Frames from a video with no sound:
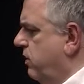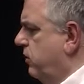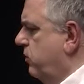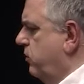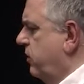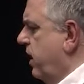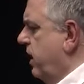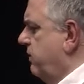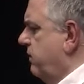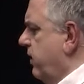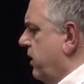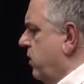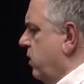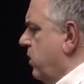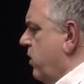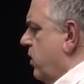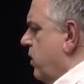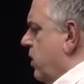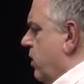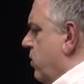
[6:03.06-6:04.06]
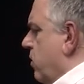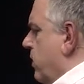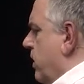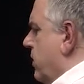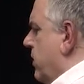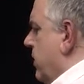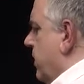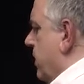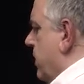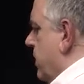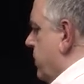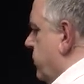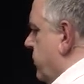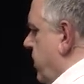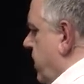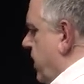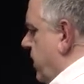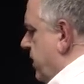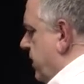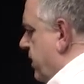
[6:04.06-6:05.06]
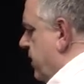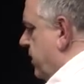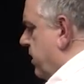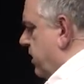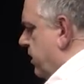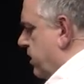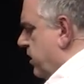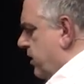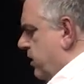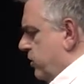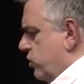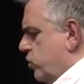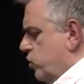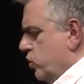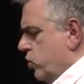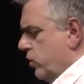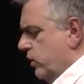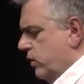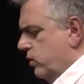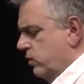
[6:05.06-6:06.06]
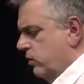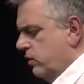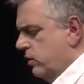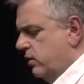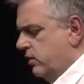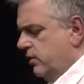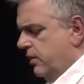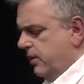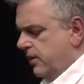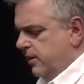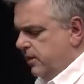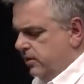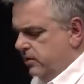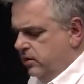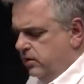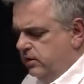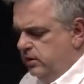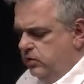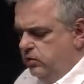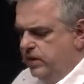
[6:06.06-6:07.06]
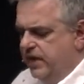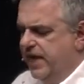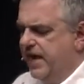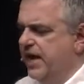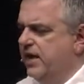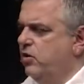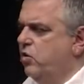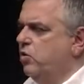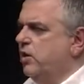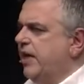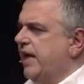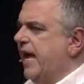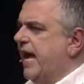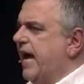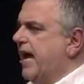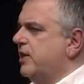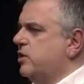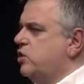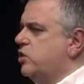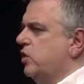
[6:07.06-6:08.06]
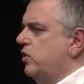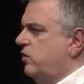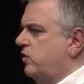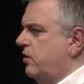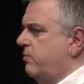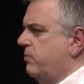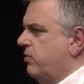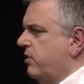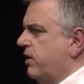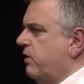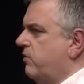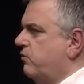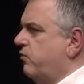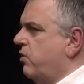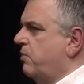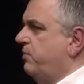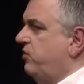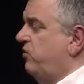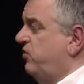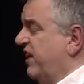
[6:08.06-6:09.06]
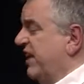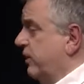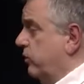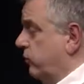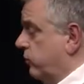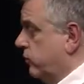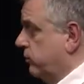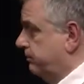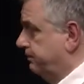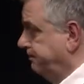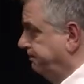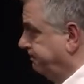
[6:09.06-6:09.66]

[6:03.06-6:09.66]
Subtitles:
unsavory or anything like this. Can I assure you that you cannot catch something from sinners?